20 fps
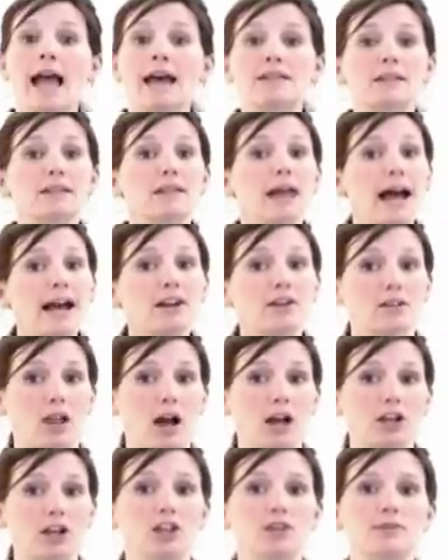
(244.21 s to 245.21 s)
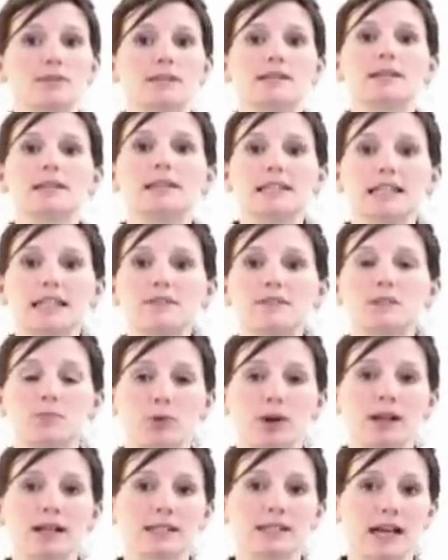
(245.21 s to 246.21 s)
And the liner lock uses a leaf
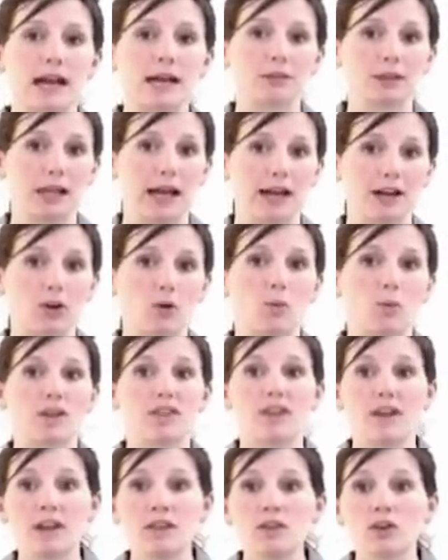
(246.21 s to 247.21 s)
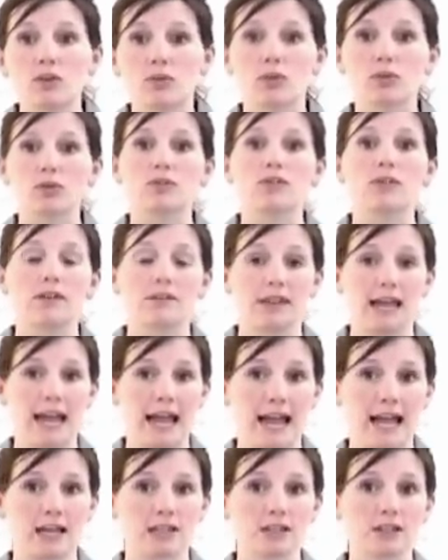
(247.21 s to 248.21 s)
spring type liner within the groove of the
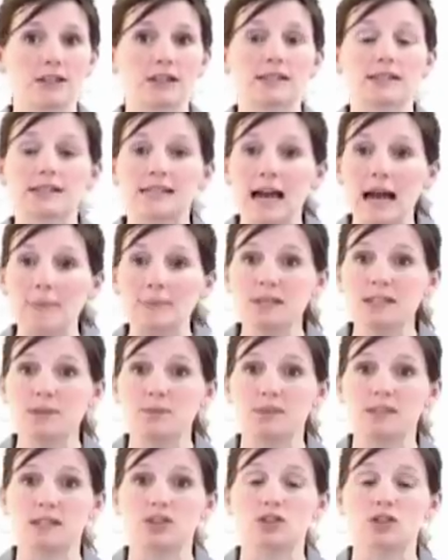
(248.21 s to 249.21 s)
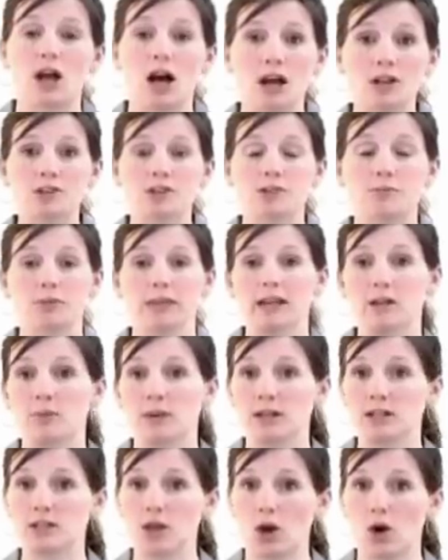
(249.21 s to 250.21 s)
handle that snaps into position under the blade
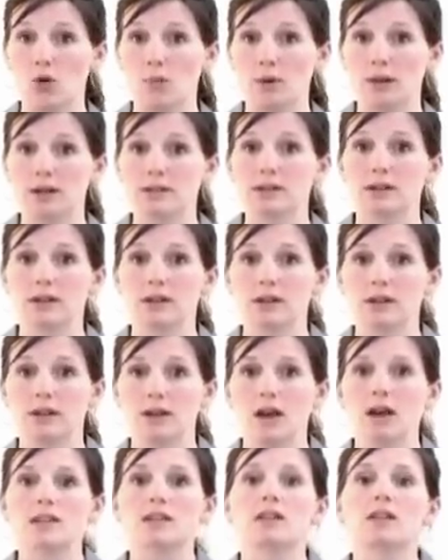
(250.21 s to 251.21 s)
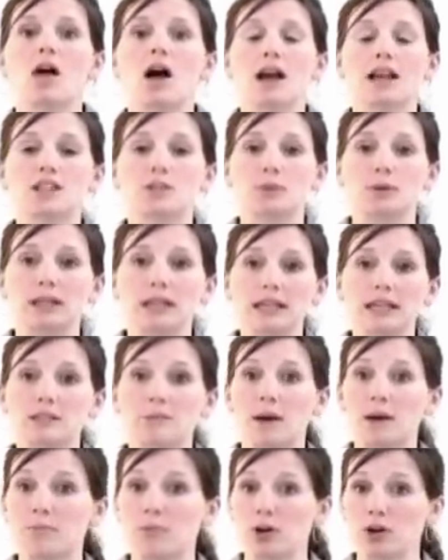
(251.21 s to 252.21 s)
when it's opened. The lock is released
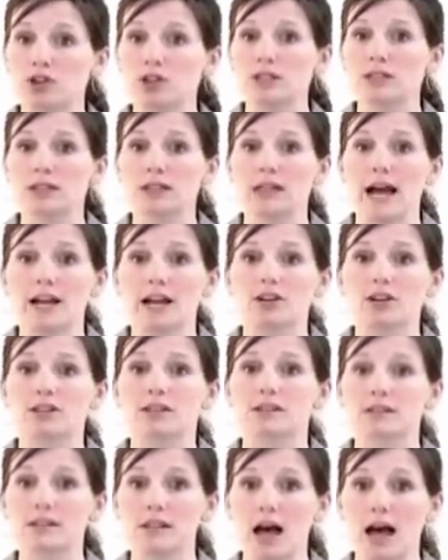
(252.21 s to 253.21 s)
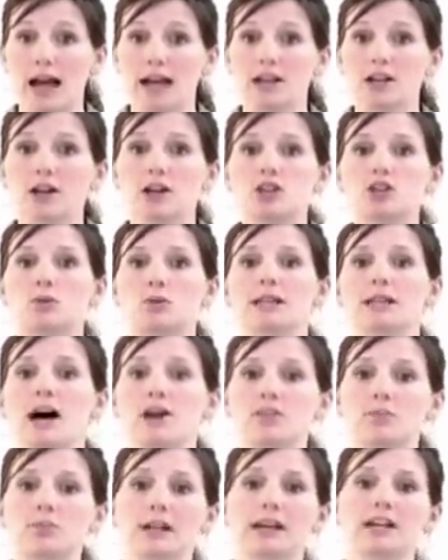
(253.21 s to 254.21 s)
by pushing the liner to the side to
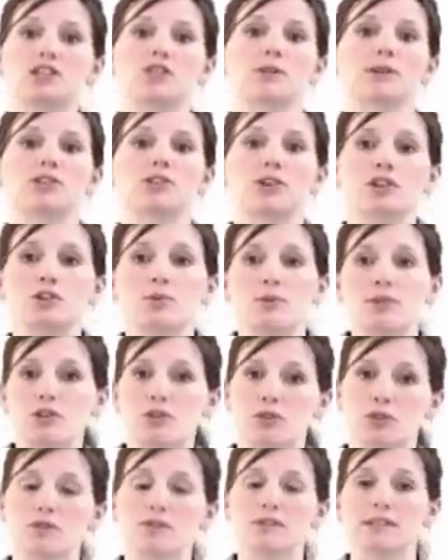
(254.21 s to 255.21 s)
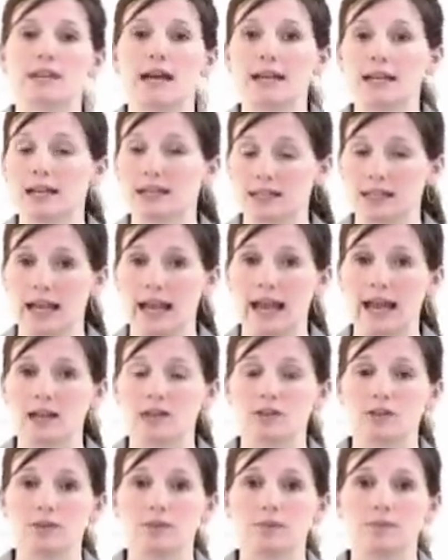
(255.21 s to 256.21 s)
allow the blade to return to its groove set into the
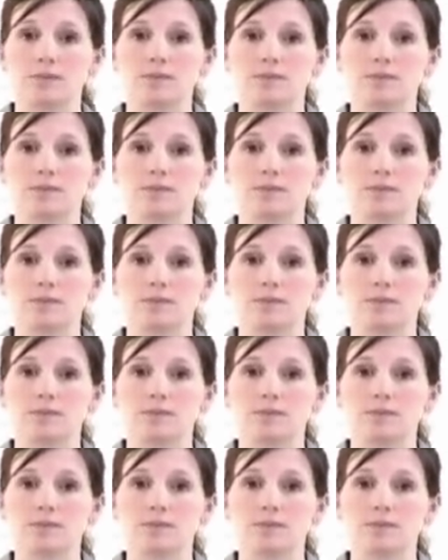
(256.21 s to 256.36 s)
handle.